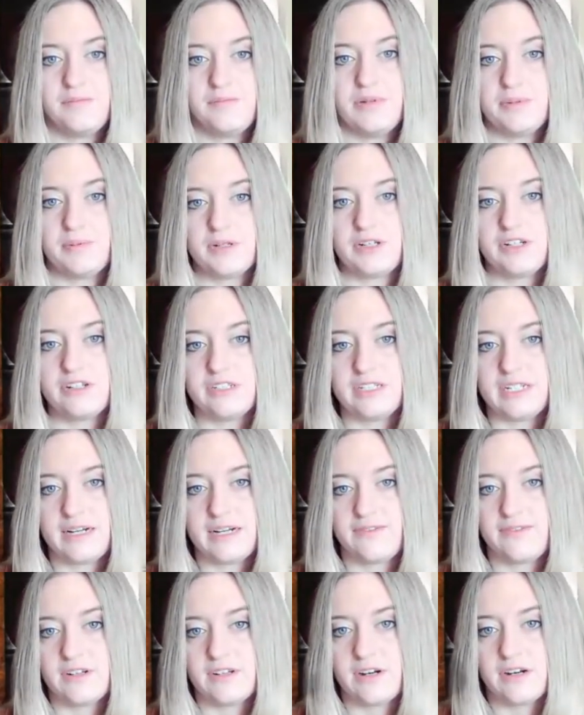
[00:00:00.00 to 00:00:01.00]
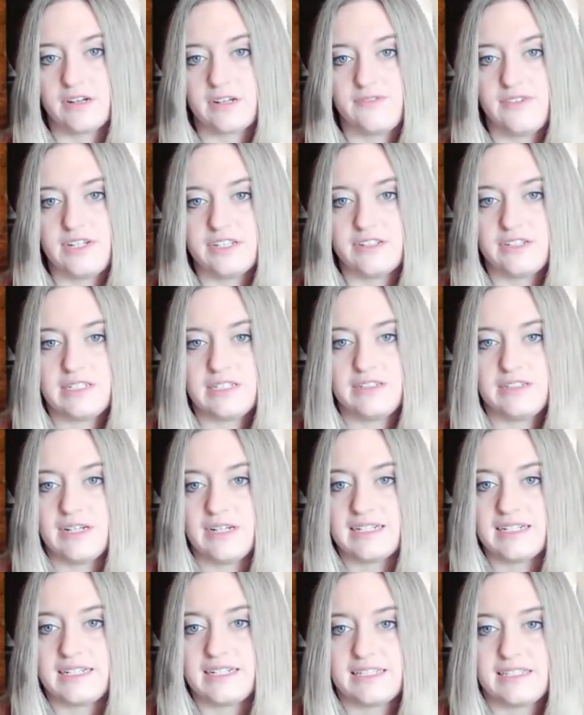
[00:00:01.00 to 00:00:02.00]
people who are deaf or hard of hearing do
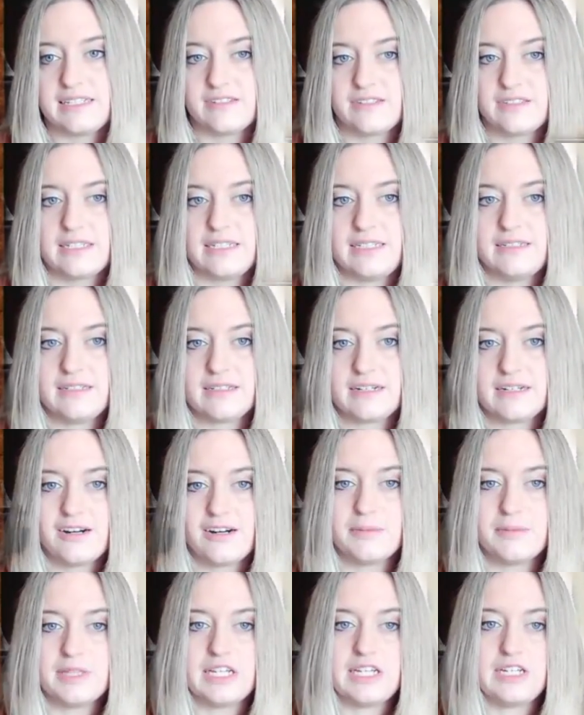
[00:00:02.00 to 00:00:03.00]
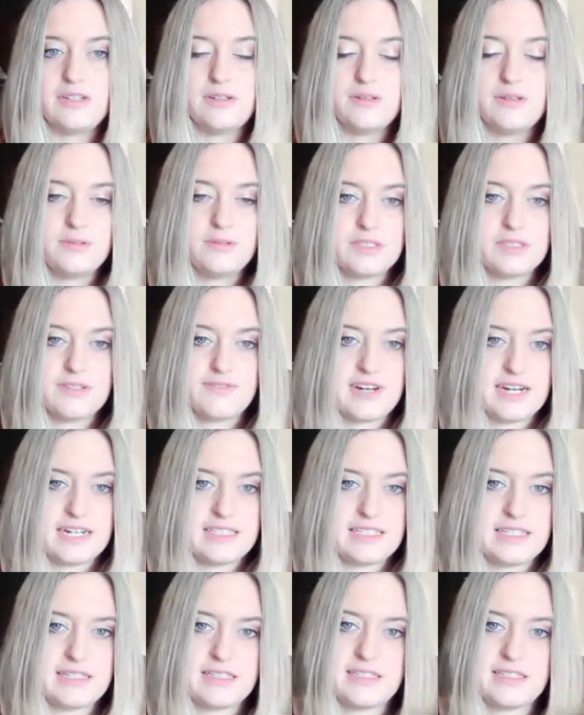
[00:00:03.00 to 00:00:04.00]
not necessarily commonly use
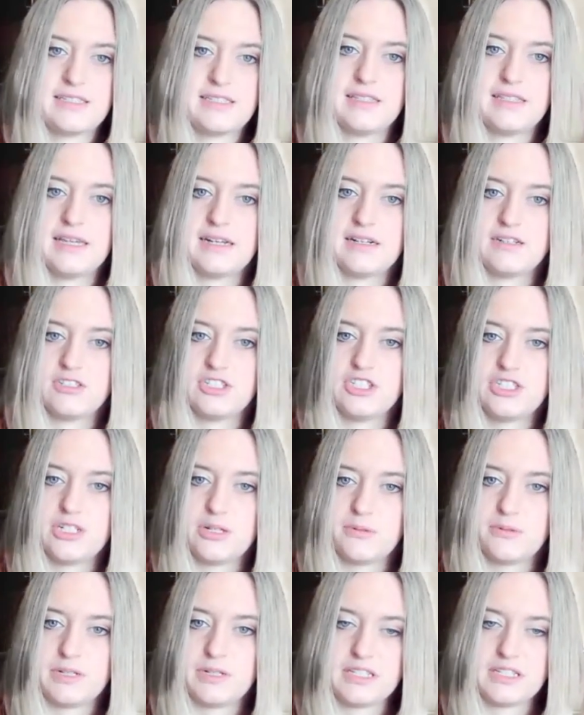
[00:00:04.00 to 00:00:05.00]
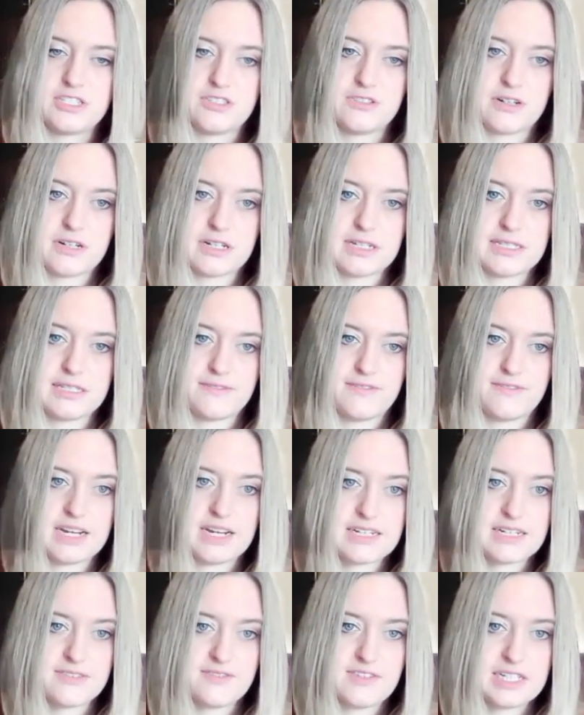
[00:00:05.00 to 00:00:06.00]
devices that are showing the strongest
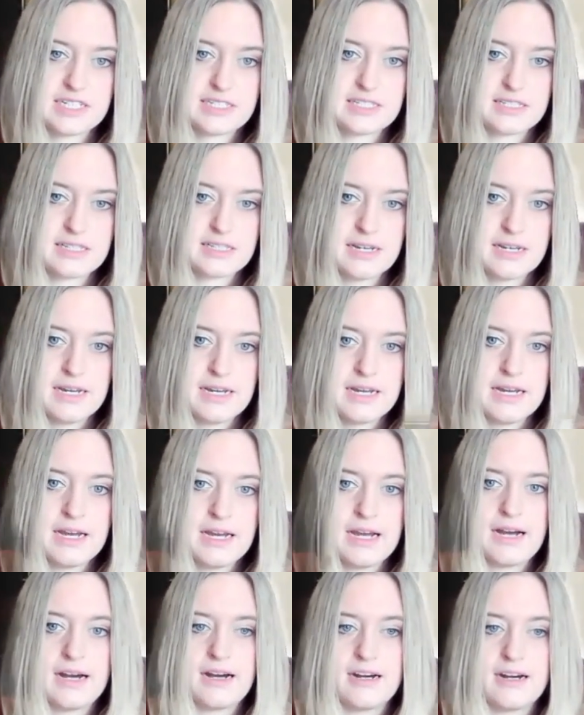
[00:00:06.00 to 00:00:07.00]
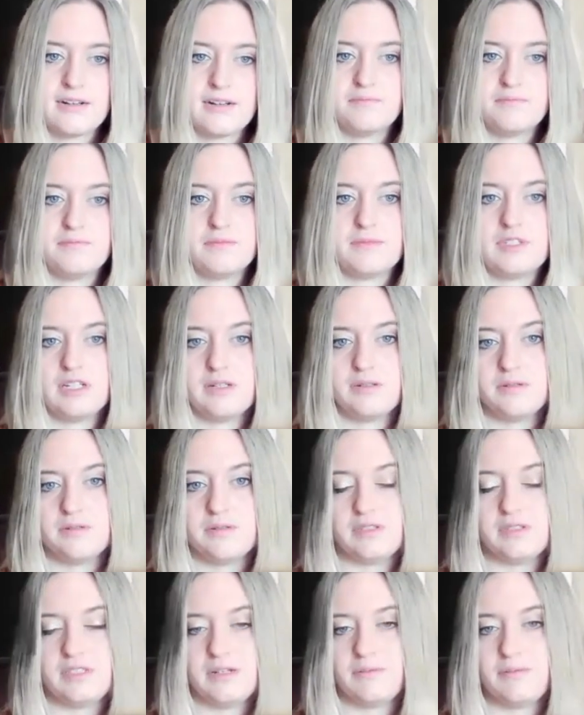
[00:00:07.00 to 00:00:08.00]
effectiveness.
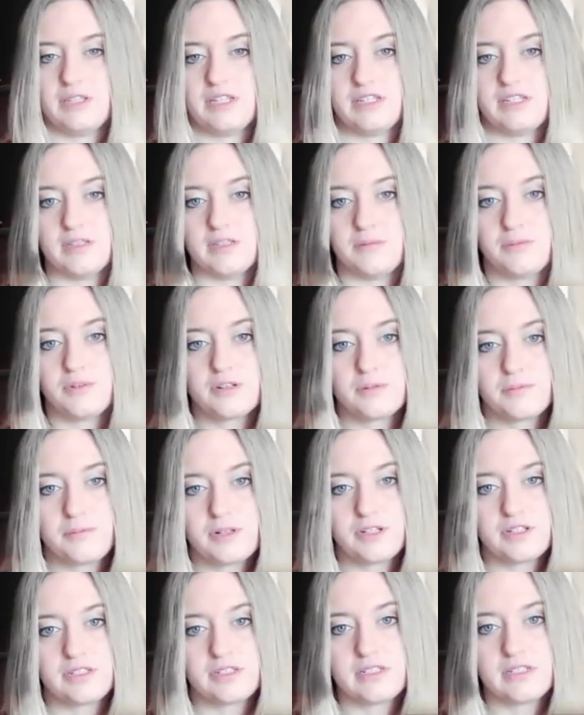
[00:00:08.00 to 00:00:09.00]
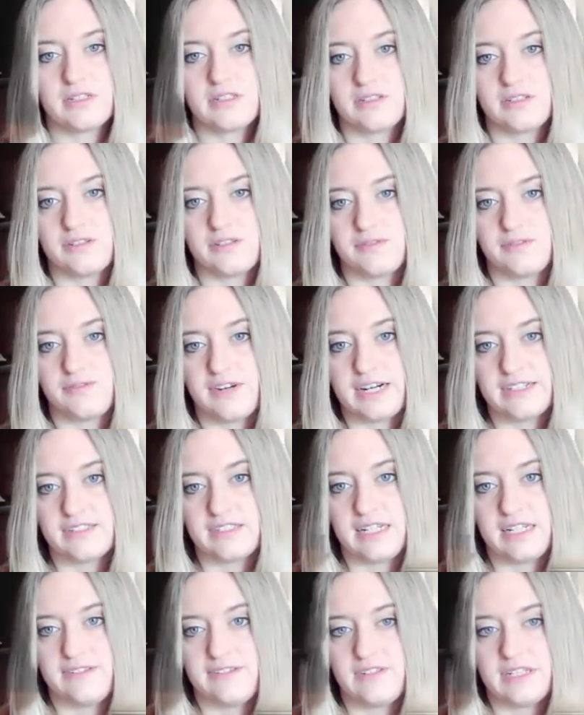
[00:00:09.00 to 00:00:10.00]
So some of the support persons or
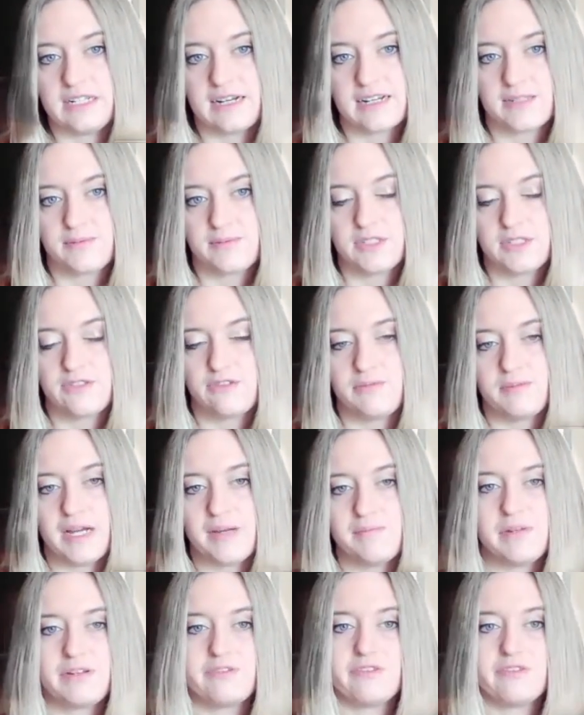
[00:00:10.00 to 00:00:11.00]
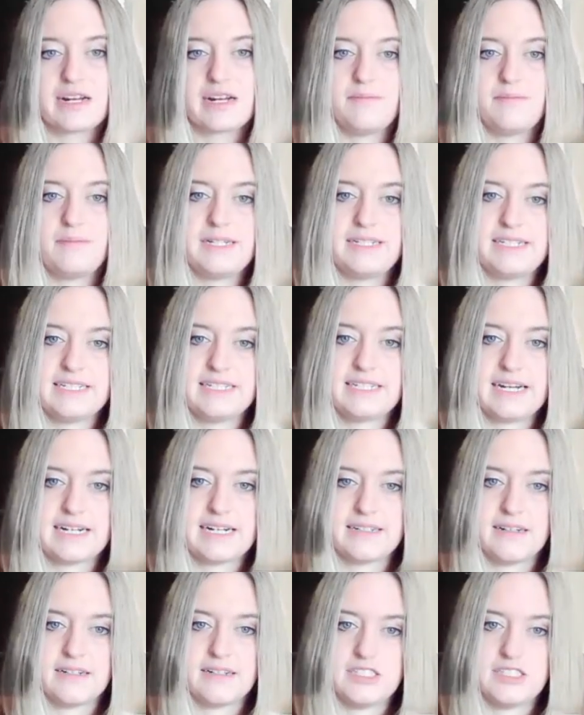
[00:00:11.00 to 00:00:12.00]
fire safety experts who might be recommending
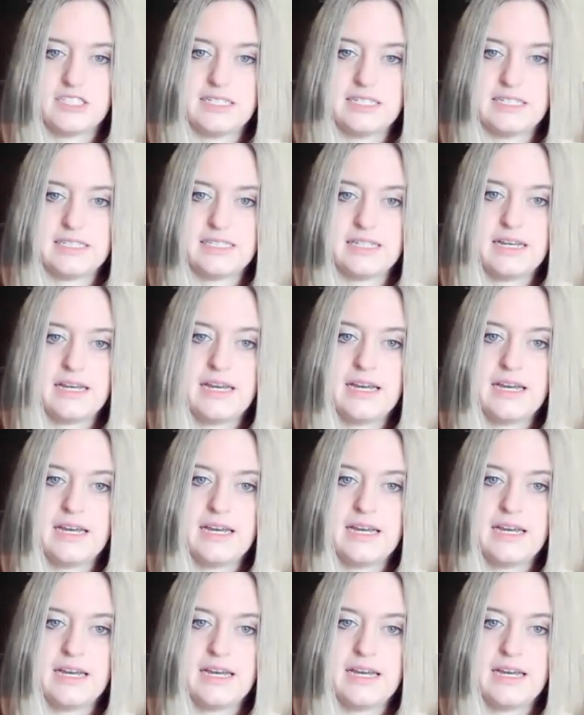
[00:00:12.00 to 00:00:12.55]
technologies